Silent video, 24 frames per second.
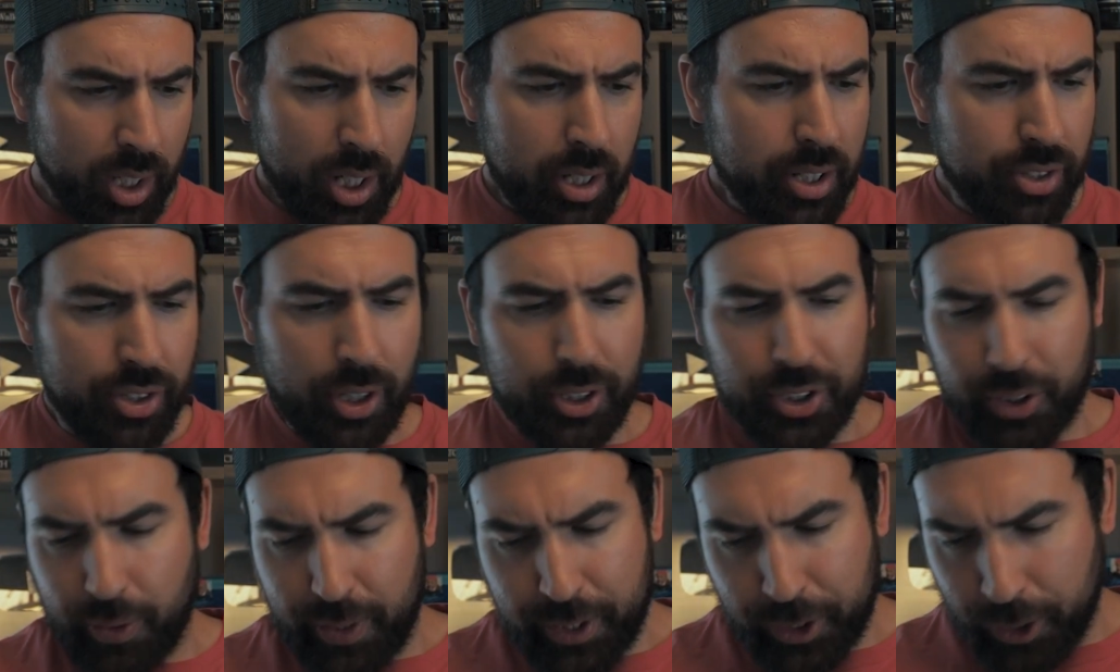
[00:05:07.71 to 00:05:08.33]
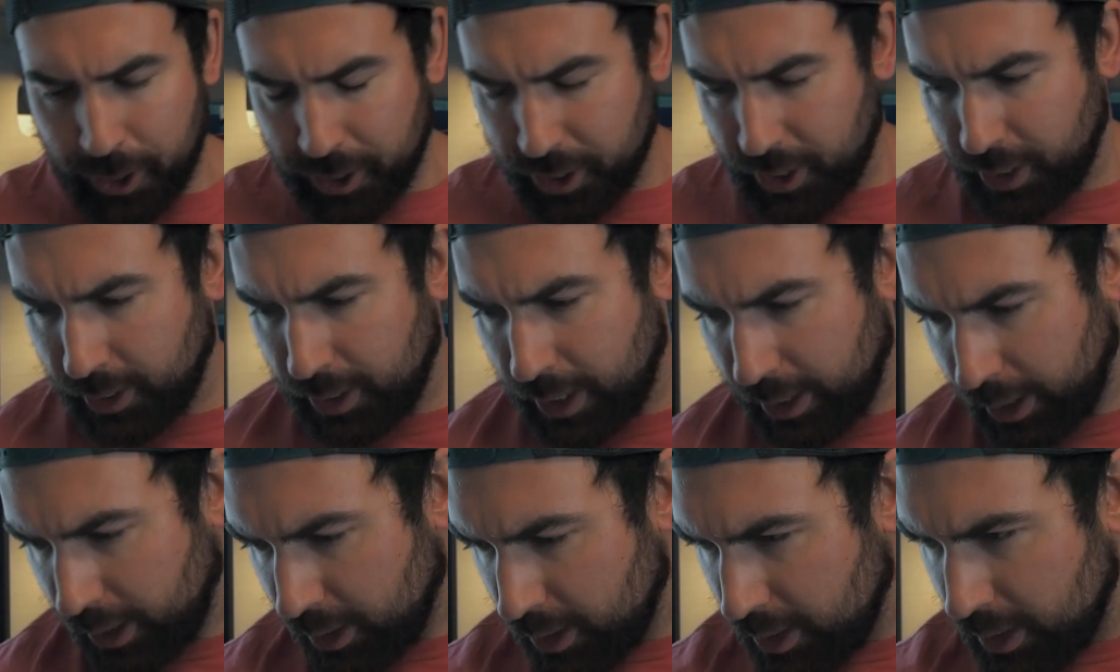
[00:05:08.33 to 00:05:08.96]
it's also interesting,
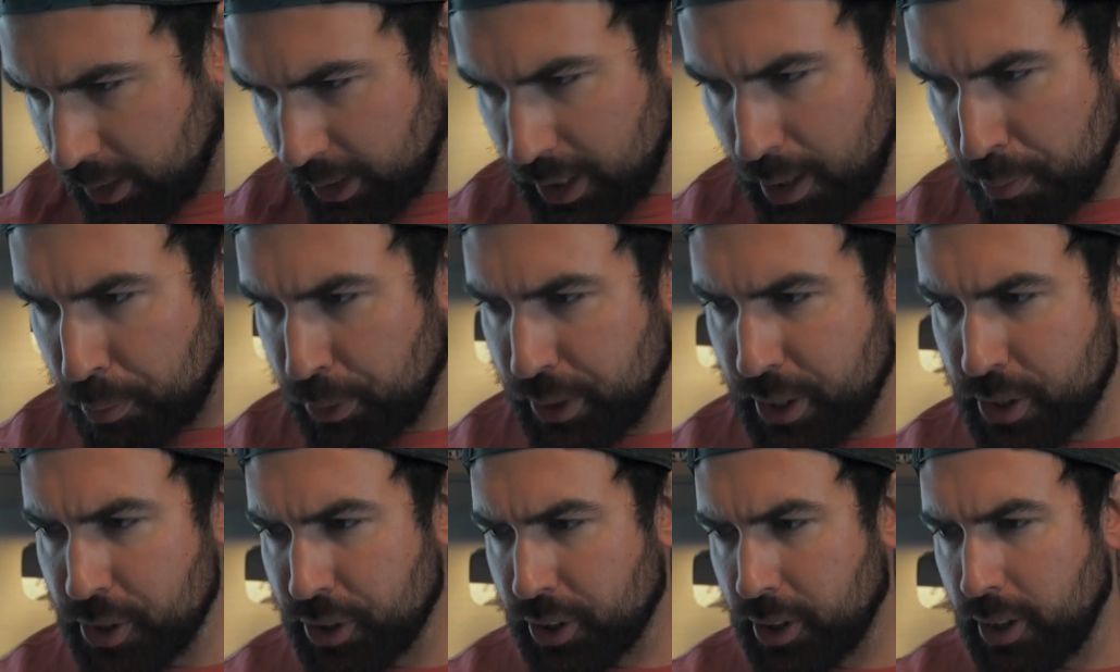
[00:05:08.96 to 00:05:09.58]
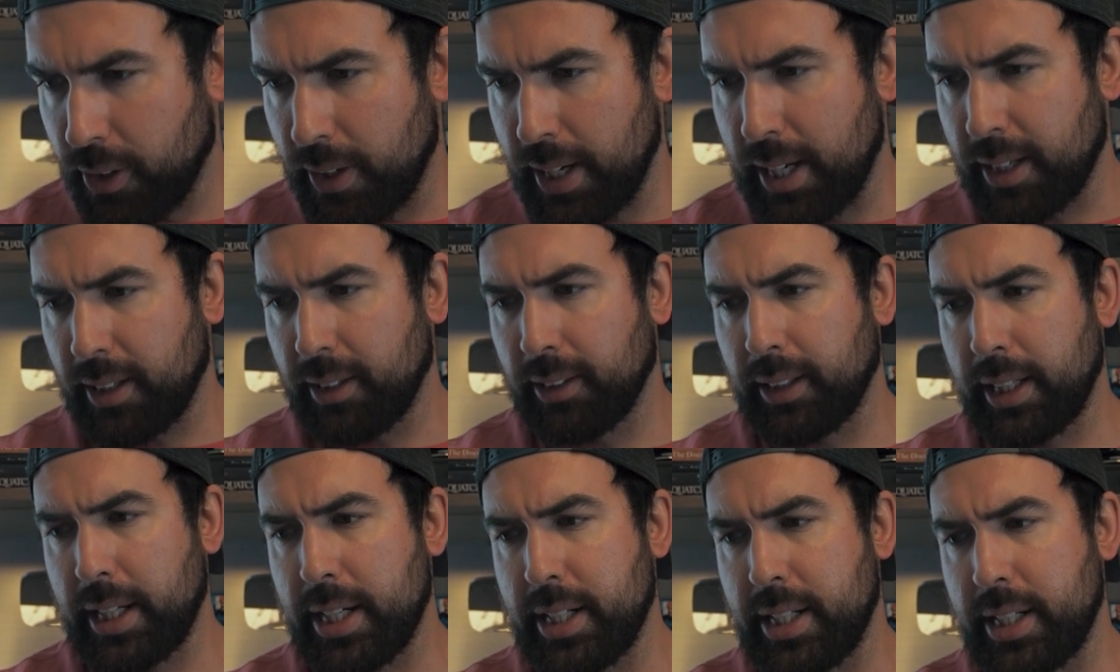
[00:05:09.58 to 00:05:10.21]
like a couple years ago, I had a
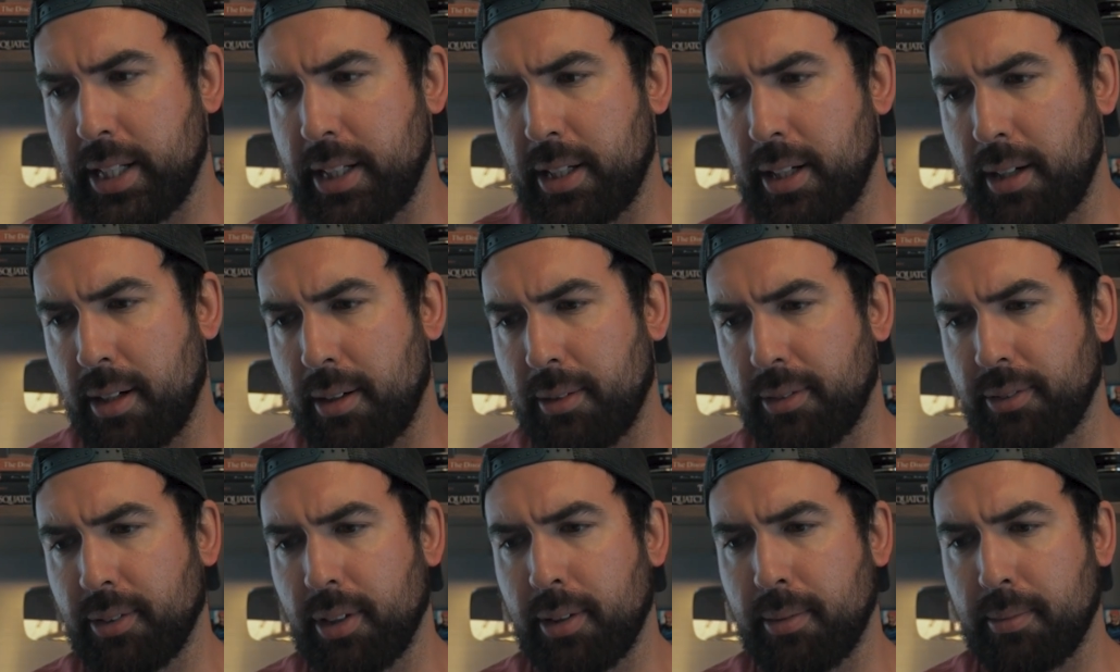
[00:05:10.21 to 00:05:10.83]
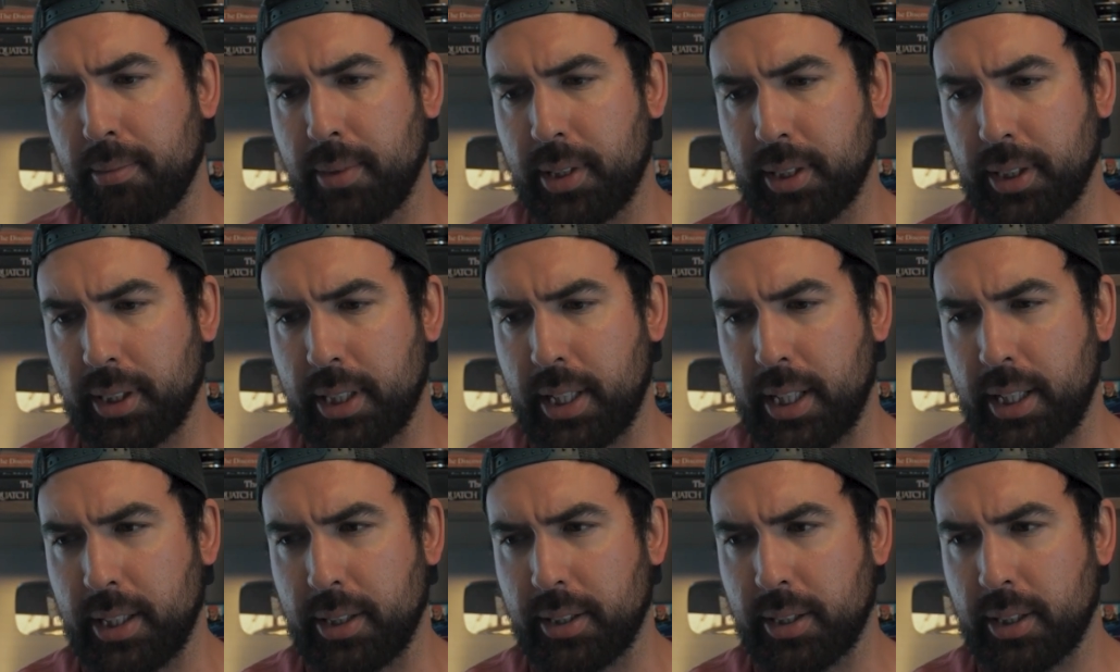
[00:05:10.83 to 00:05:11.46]
lady from the
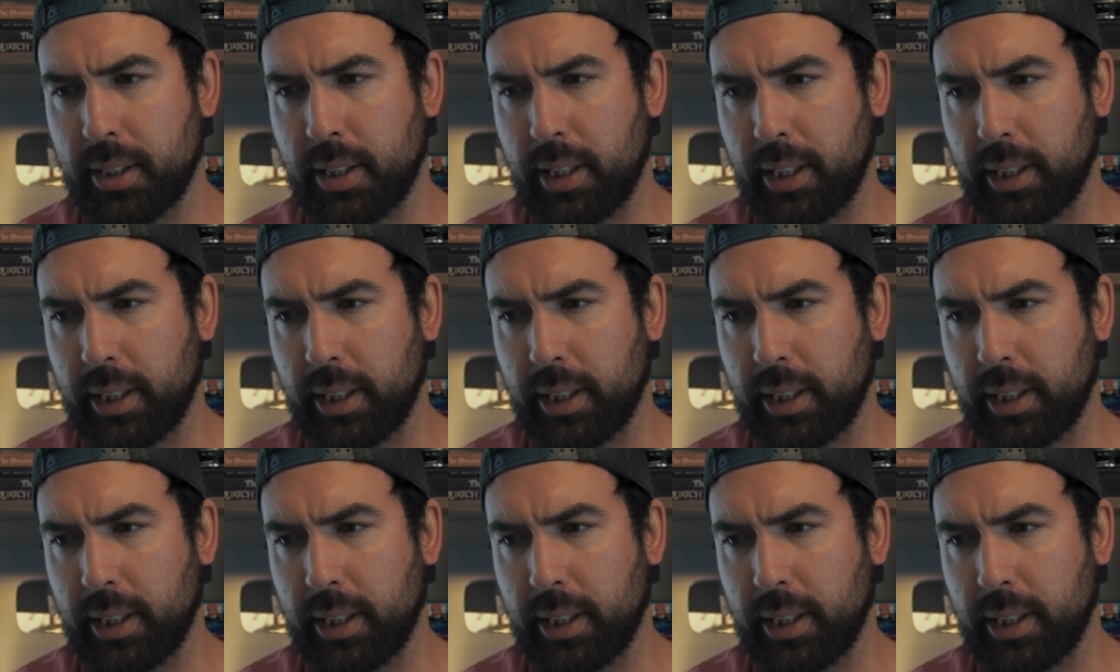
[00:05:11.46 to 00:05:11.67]
States.